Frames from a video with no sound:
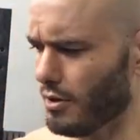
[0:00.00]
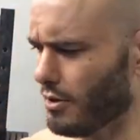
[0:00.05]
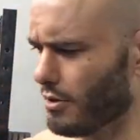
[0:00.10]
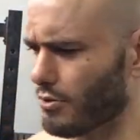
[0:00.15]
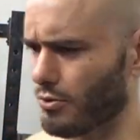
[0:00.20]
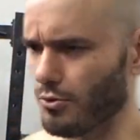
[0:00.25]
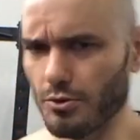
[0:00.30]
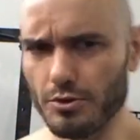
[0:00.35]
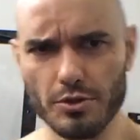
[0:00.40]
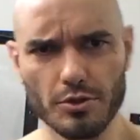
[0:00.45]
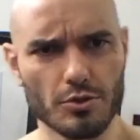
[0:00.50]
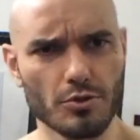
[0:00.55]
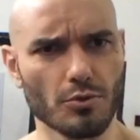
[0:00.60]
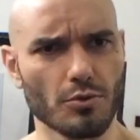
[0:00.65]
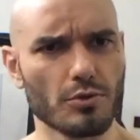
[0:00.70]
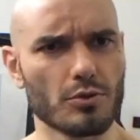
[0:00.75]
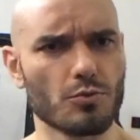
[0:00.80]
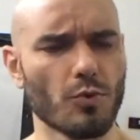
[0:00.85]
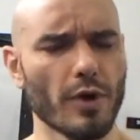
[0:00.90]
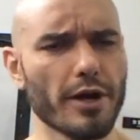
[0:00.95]
Gorgeous
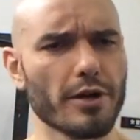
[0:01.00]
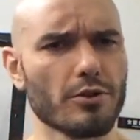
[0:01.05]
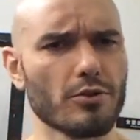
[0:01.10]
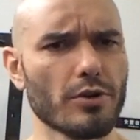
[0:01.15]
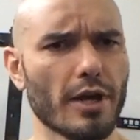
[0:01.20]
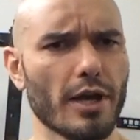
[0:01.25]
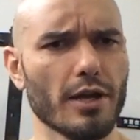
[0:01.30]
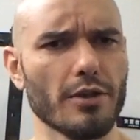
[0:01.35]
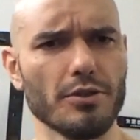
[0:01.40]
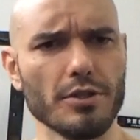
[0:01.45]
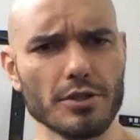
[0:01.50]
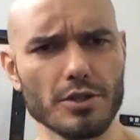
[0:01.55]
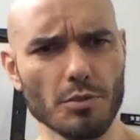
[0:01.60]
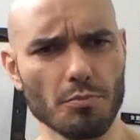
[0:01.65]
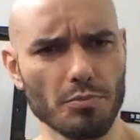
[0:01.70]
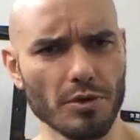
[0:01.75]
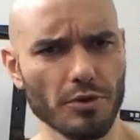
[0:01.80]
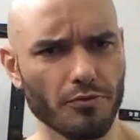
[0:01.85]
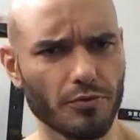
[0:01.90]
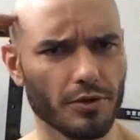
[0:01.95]
George Wagner had this
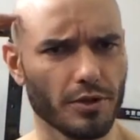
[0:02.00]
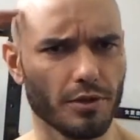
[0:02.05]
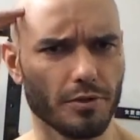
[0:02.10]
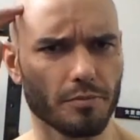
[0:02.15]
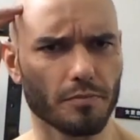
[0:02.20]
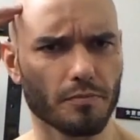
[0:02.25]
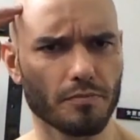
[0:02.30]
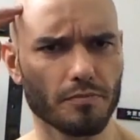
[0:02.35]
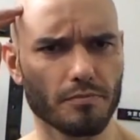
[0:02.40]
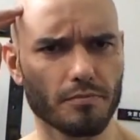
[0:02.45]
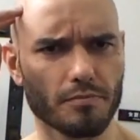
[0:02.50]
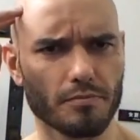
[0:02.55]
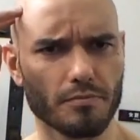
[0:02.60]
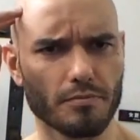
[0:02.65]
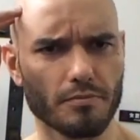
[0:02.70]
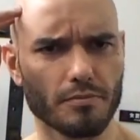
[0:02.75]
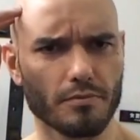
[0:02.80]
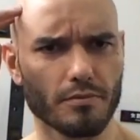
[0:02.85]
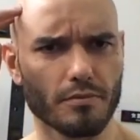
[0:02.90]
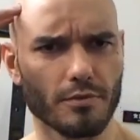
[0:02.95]
epiphany.
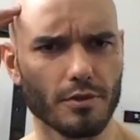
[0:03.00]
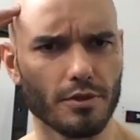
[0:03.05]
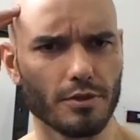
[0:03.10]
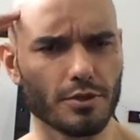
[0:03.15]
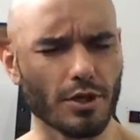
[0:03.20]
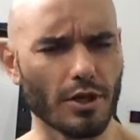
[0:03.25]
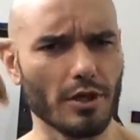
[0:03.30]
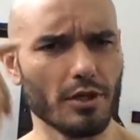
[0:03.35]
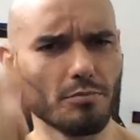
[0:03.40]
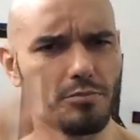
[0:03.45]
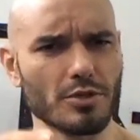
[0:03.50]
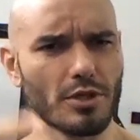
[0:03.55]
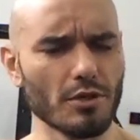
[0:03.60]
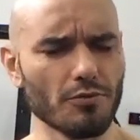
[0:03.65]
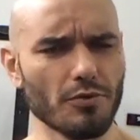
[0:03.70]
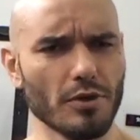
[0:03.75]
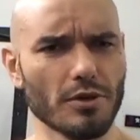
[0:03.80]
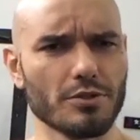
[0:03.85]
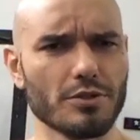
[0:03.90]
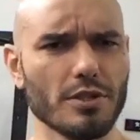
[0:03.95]
He saw
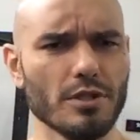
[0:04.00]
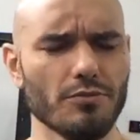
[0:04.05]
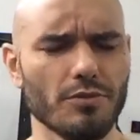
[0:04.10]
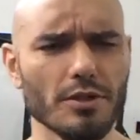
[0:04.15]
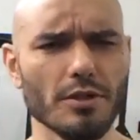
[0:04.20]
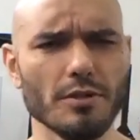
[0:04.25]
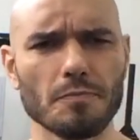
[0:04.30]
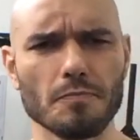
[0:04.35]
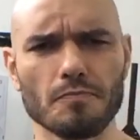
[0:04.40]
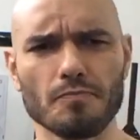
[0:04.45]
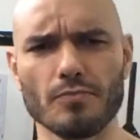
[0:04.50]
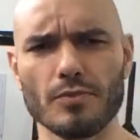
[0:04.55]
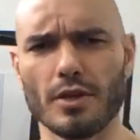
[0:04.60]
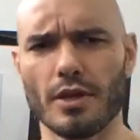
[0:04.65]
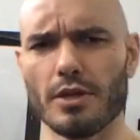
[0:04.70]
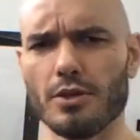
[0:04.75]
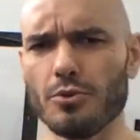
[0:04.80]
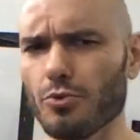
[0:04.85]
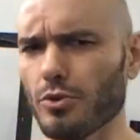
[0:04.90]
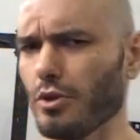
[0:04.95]
himself on TV,
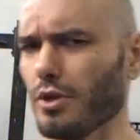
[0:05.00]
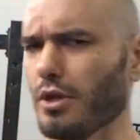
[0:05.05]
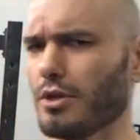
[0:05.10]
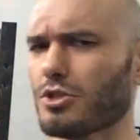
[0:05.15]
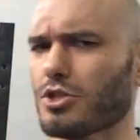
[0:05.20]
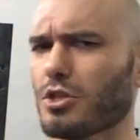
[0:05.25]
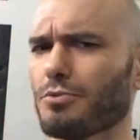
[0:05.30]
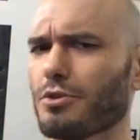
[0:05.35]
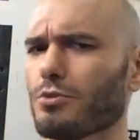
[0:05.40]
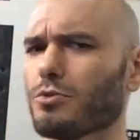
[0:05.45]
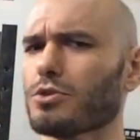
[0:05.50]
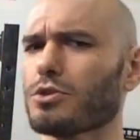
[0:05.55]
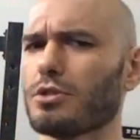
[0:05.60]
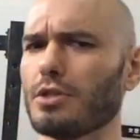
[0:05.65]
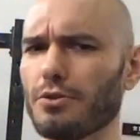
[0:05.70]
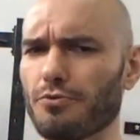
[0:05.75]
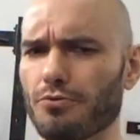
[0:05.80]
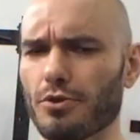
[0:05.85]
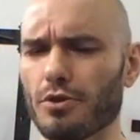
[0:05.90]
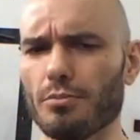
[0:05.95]
and he realized something was
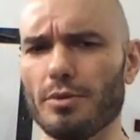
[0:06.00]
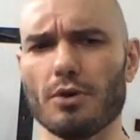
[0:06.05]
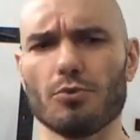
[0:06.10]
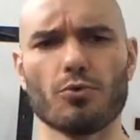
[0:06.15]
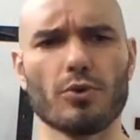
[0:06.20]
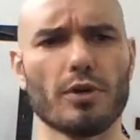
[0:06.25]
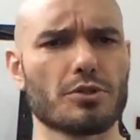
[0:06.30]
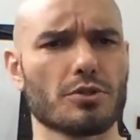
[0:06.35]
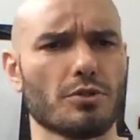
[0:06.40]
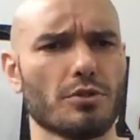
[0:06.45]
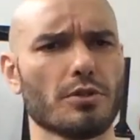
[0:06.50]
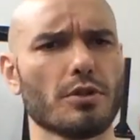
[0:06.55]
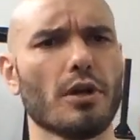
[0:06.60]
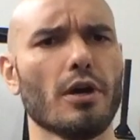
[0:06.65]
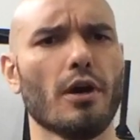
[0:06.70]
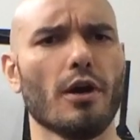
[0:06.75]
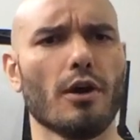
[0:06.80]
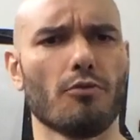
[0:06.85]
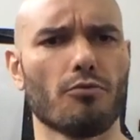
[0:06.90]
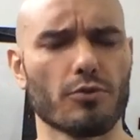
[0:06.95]
different about wrestling
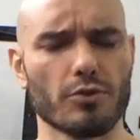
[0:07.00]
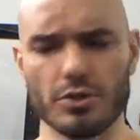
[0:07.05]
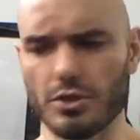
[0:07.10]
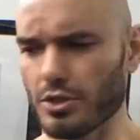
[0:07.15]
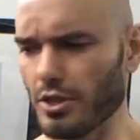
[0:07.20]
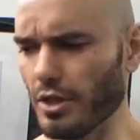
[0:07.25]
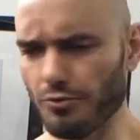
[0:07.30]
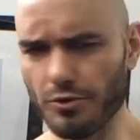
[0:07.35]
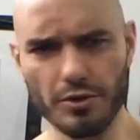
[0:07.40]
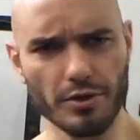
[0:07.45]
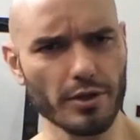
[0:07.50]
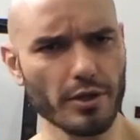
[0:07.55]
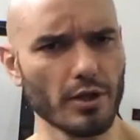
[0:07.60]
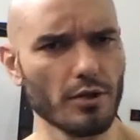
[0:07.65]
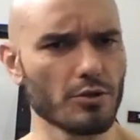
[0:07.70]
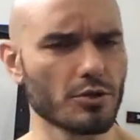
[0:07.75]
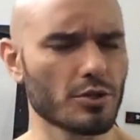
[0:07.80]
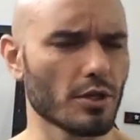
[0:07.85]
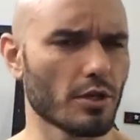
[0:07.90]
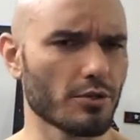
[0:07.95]
versus everything
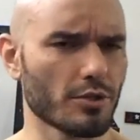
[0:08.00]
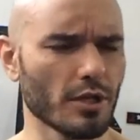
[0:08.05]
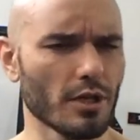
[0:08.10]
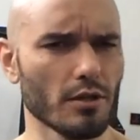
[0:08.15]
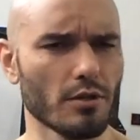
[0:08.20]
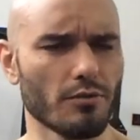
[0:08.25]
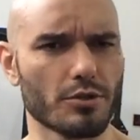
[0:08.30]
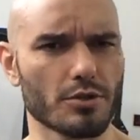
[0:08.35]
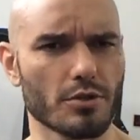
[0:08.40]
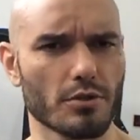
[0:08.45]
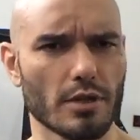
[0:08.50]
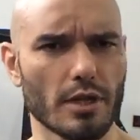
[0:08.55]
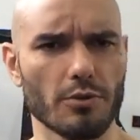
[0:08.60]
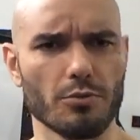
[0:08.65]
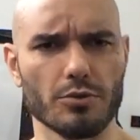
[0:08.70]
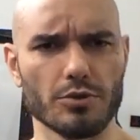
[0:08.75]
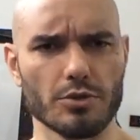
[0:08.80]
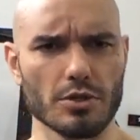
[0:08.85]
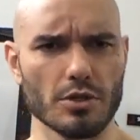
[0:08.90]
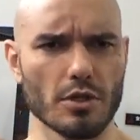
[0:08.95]
else on television. That
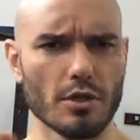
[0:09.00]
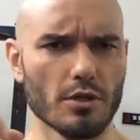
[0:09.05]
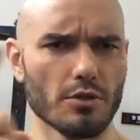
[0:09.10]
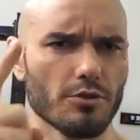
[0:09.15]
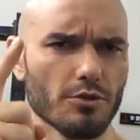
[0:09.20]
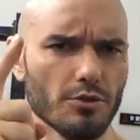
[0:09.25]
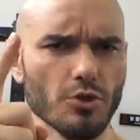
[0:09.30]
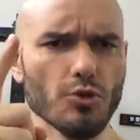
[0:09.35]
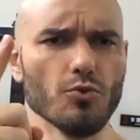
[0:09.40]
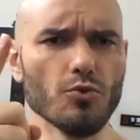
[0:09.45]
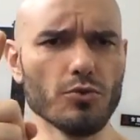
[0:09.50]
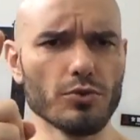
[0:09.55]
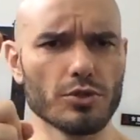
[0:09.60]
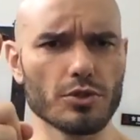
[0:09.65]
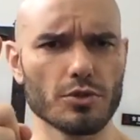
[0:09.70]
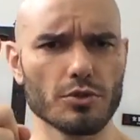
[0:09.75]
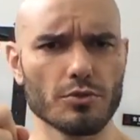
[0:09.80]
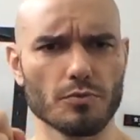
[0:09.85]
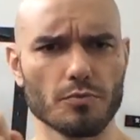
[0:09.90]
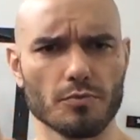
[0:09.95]
was the
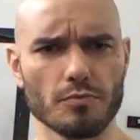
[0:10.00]
news